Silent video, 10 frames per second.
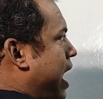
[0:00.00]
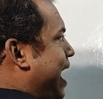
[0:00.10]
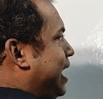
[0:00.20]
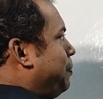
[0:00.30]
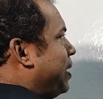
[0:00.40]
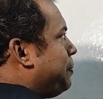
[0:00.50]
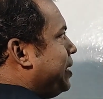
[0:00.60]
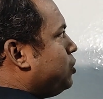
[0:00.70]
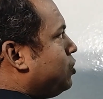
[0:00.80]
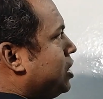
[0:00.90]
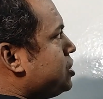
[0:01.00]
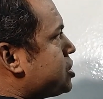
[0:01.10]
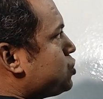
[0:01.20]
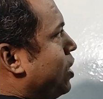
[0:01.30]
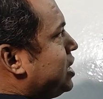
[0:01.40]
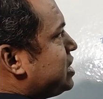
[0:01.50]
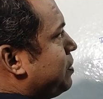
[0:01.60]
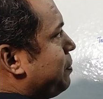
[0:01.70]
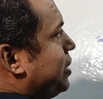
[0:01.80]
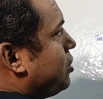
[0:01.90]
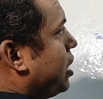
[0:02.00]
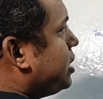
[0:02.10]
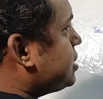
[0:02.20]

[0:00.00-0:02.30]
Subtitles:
and perpendicular distance. What is the perpendicular